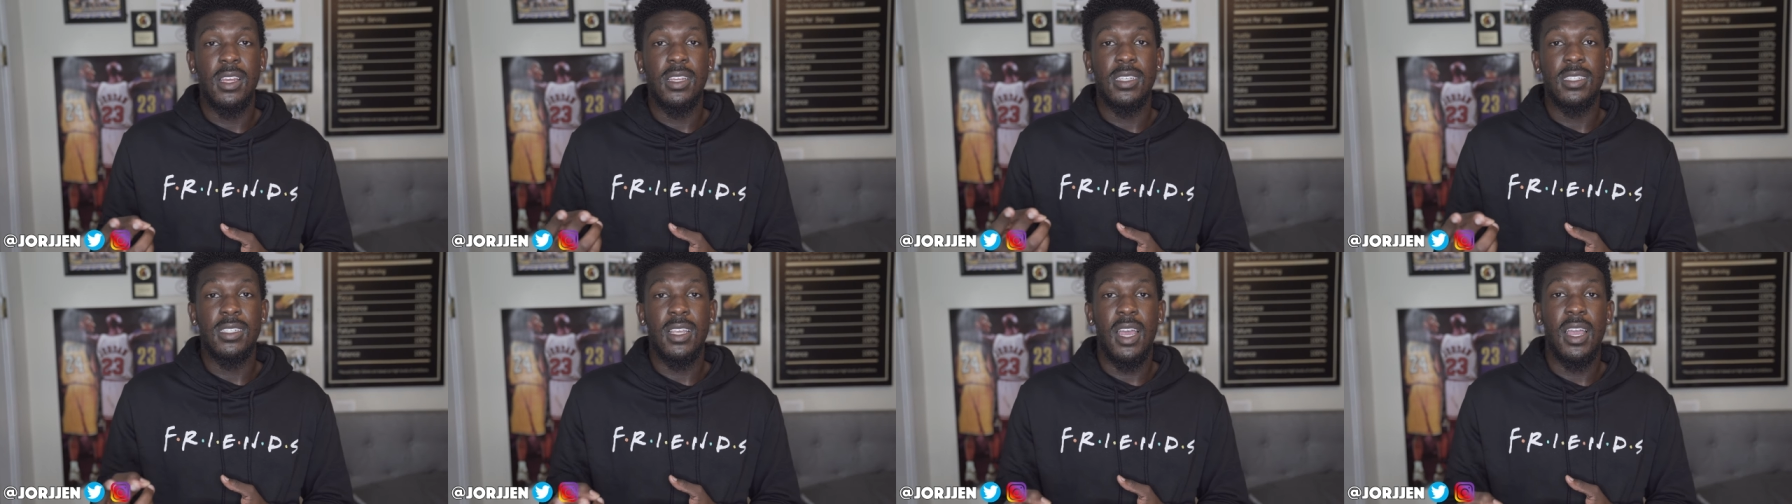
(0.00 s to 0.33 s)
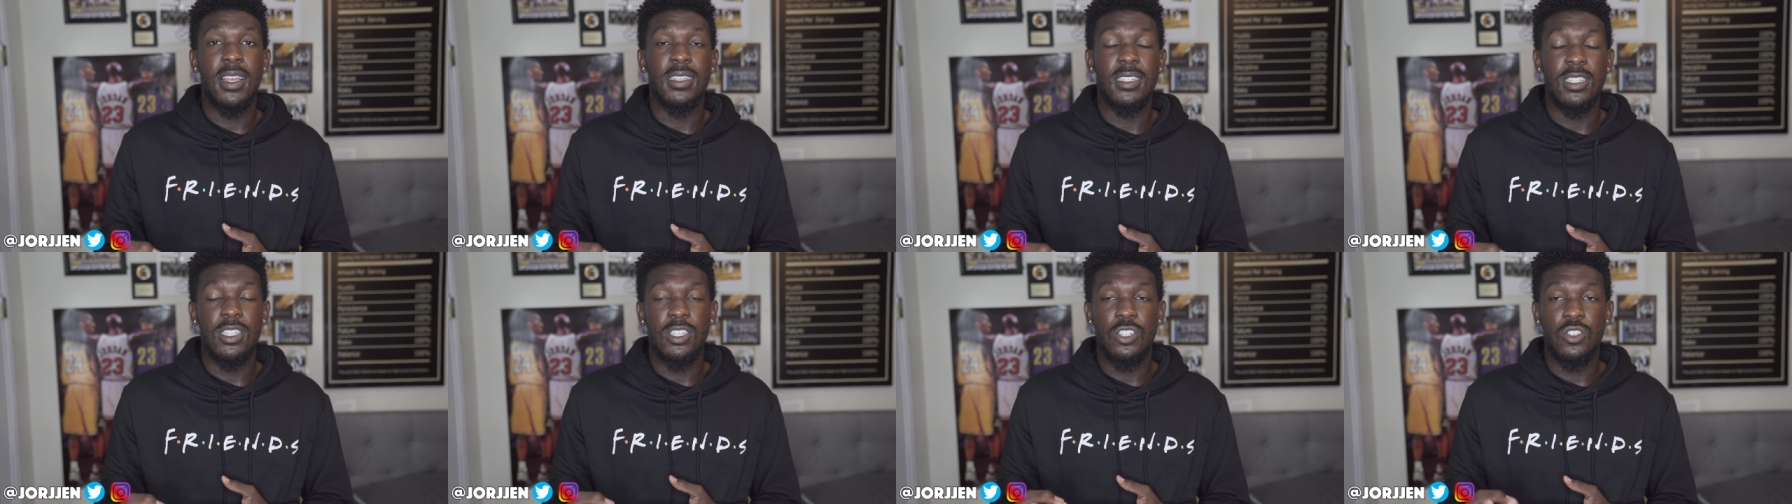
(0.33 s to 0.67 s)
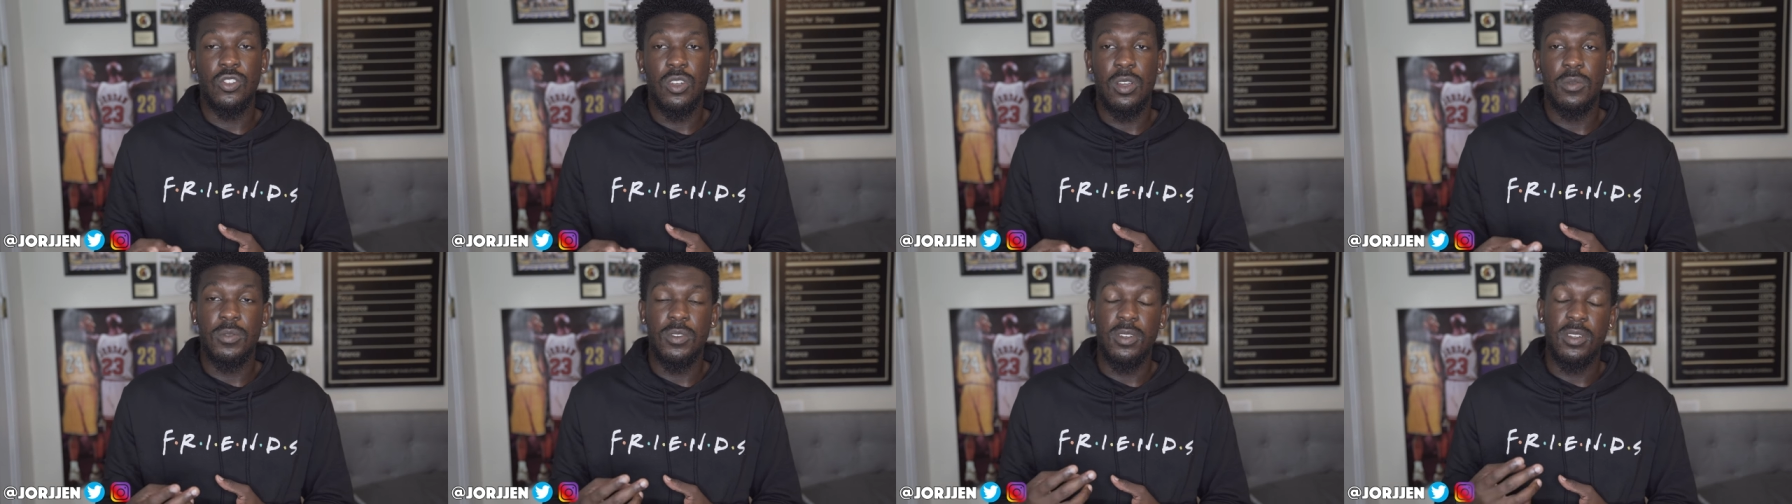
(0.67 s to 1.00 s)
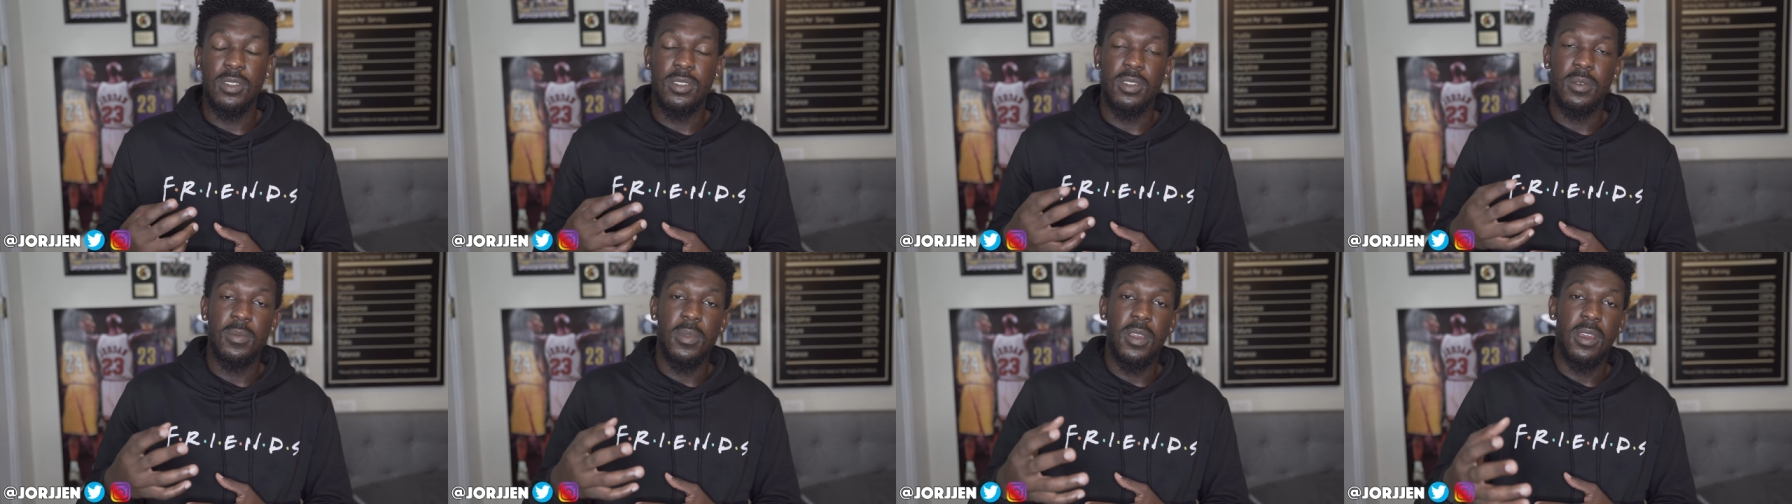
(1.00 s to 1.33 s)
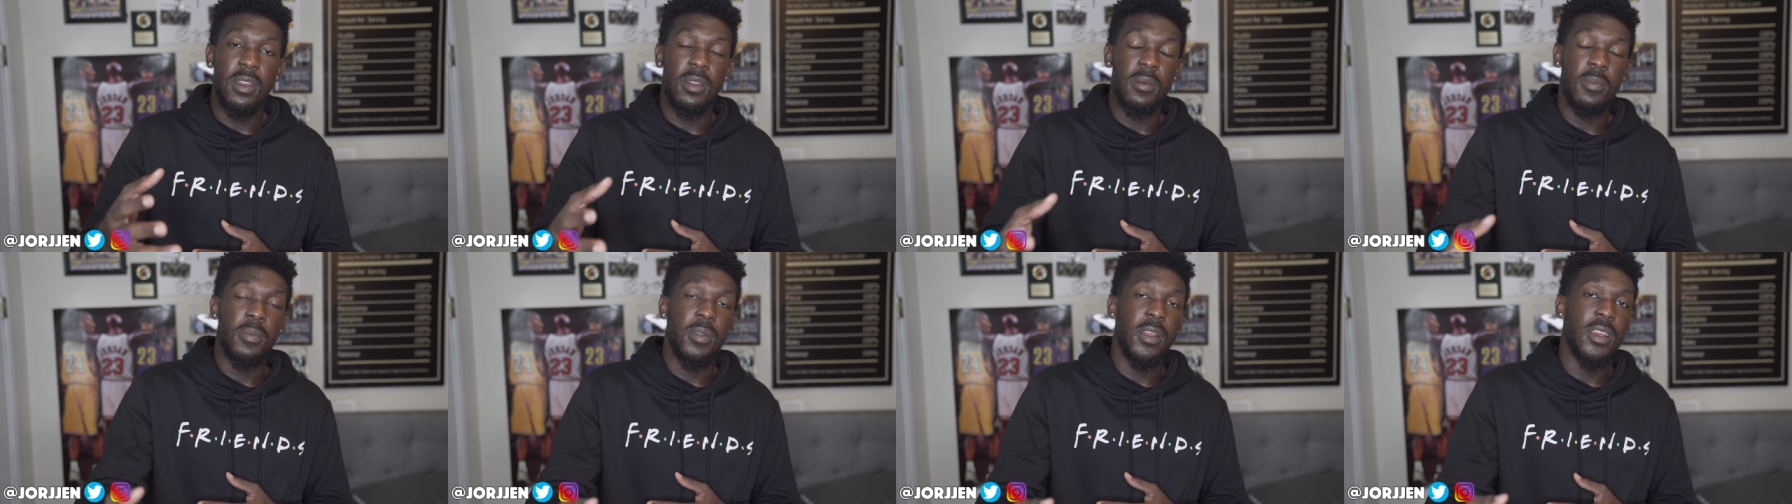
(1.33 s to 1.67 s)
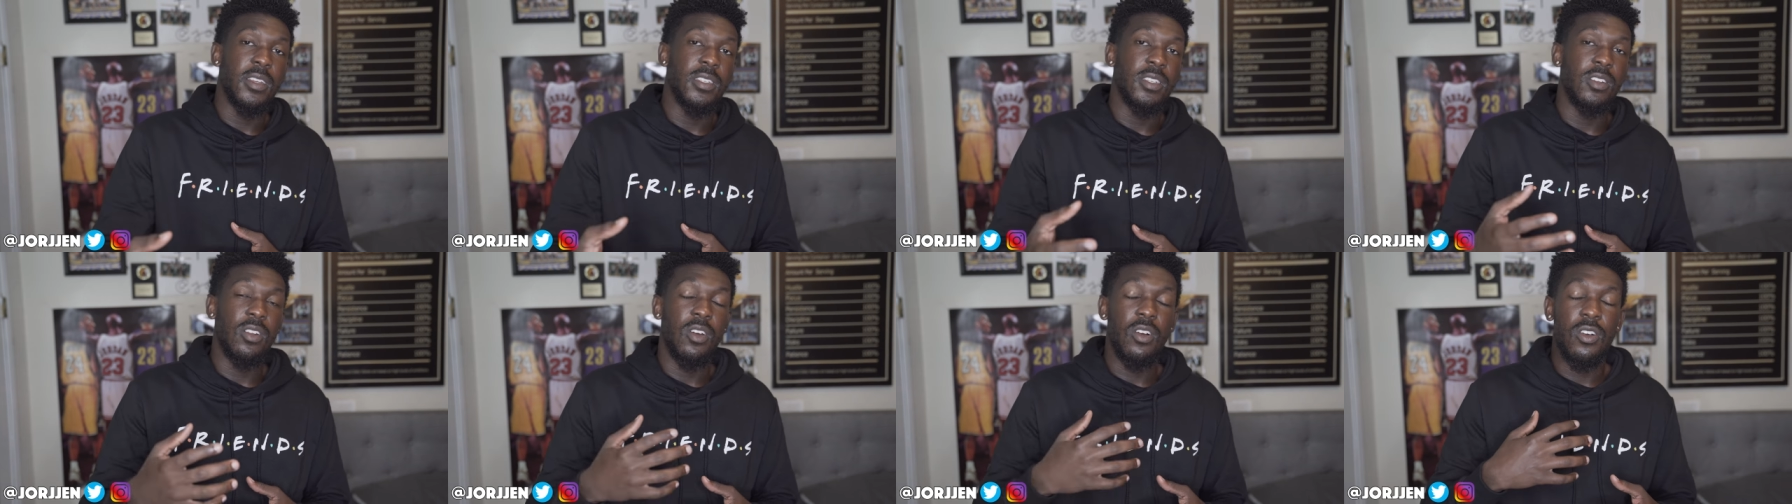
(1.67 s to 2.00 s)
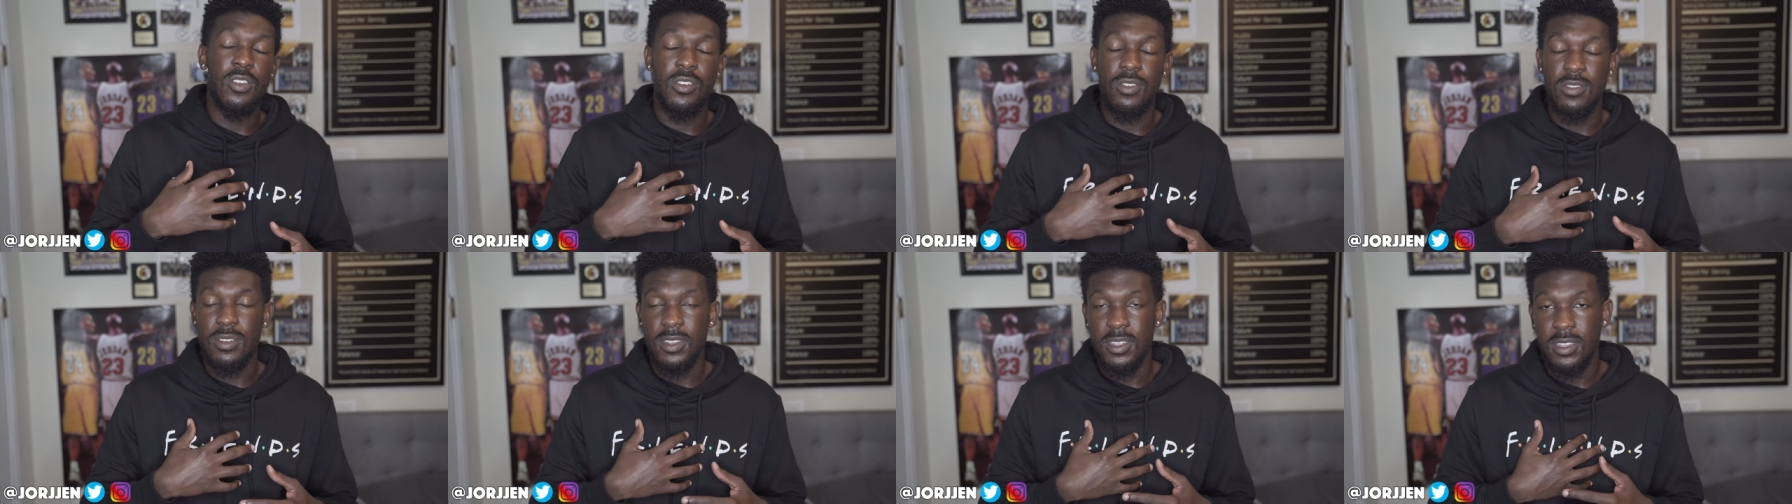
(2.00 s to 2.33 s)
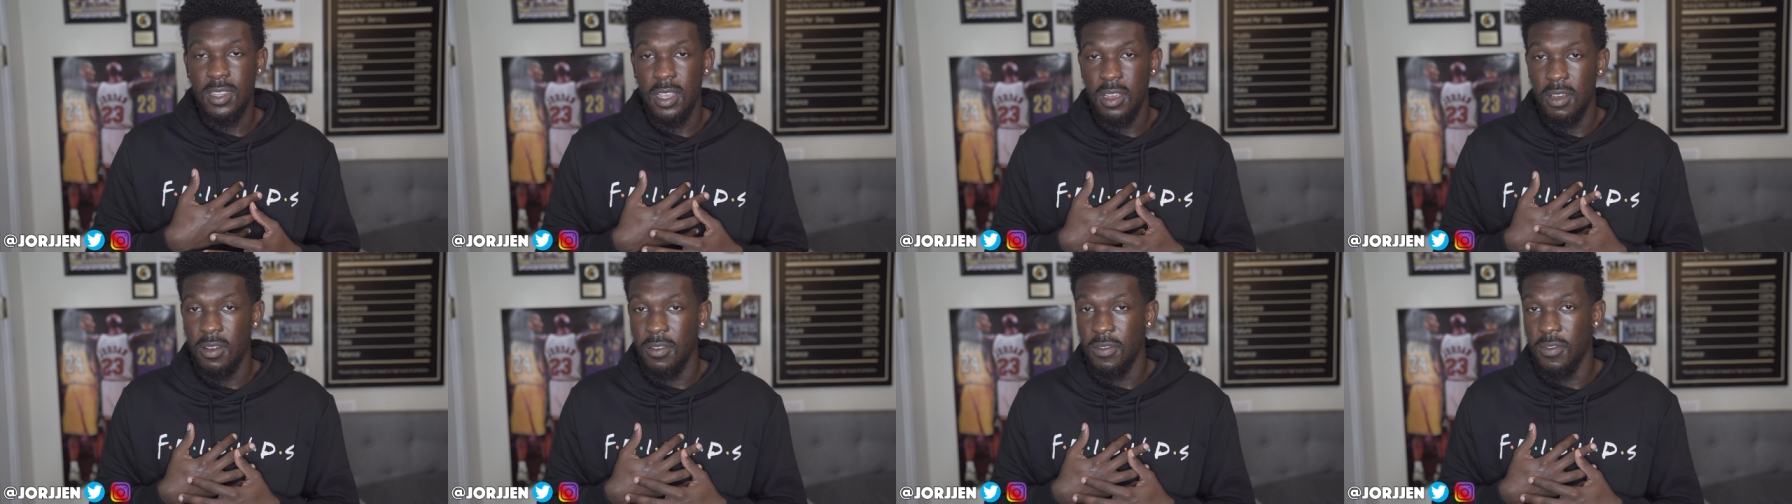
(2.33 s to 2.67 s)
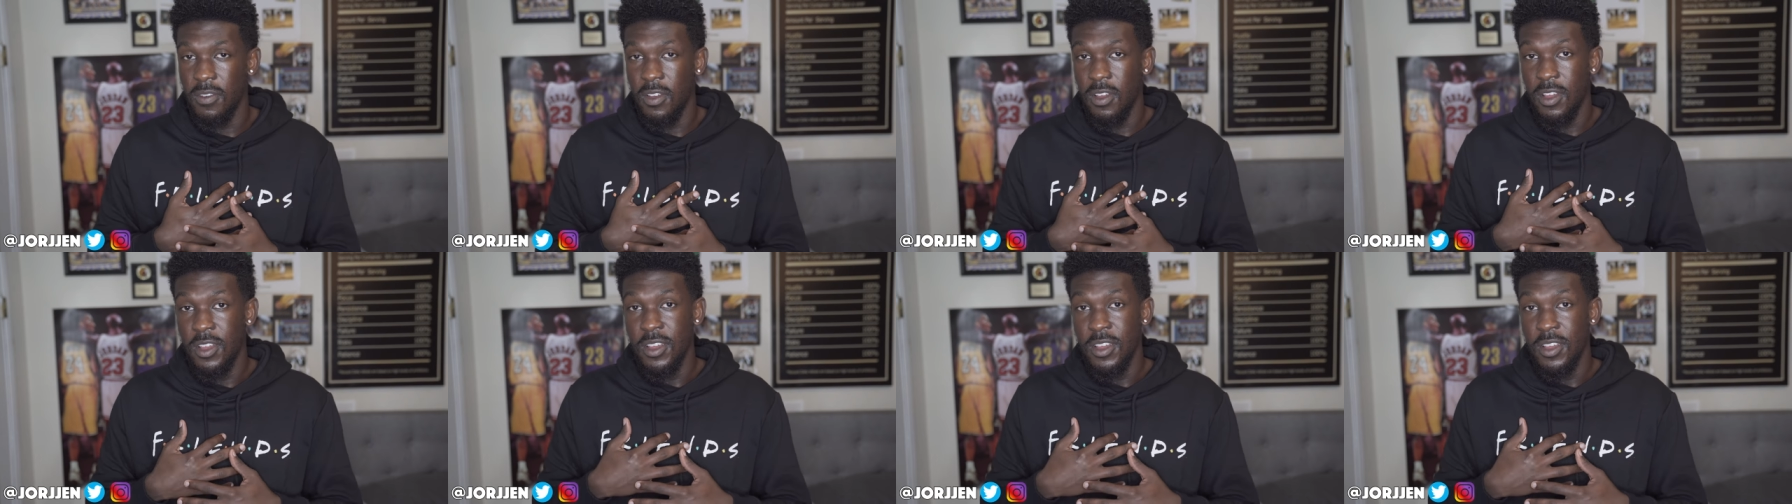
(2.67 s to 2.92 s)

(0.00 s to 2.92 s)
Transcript: sizing description to be able to place it on yourself.